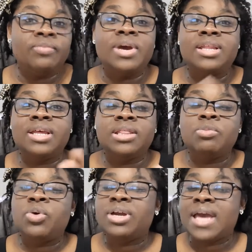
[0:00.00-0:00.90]
and then the
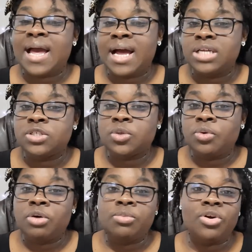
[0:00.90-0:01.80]
more
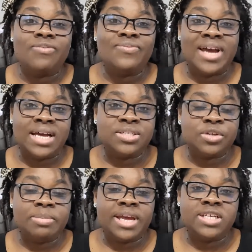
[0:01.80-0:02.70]
casual, more
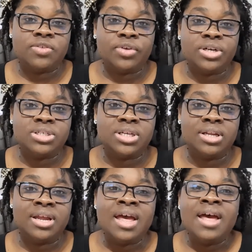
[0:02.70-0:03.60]
faster paced
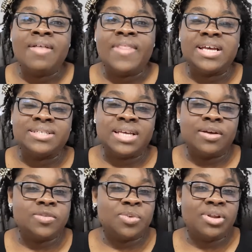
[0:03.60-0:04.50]
version that
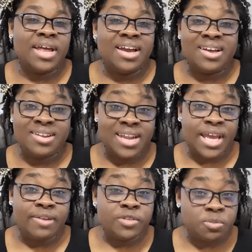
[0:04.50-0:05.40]
sounds more like a
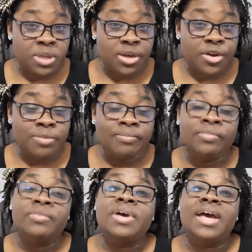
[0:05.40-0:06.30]
native speaker.
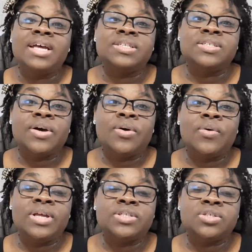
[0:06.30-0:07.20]
And
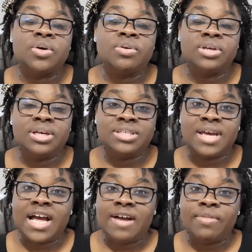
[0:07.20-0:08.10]
so it's so good to
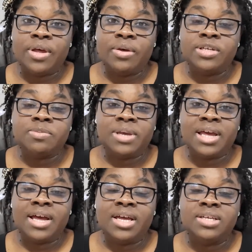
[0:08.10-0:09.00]
have those
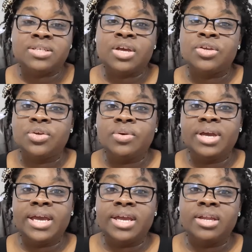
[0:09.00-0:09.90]
because you
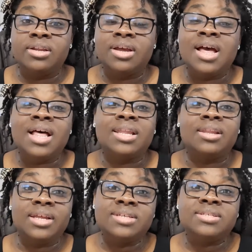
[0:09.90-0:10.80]
can
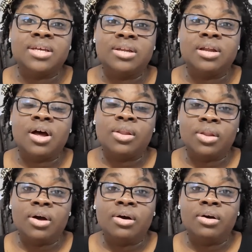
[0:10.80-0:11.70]
listen
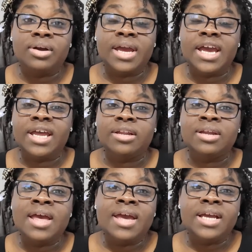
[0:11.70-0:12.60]
along, and
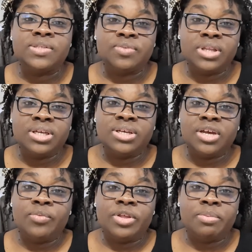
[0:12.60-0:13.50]
it's really
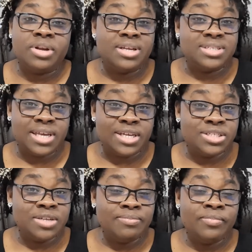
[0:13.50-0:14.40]
good with
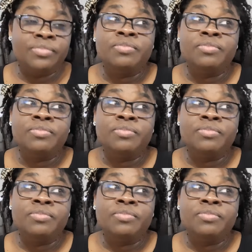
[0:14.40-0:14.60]
pronunciation,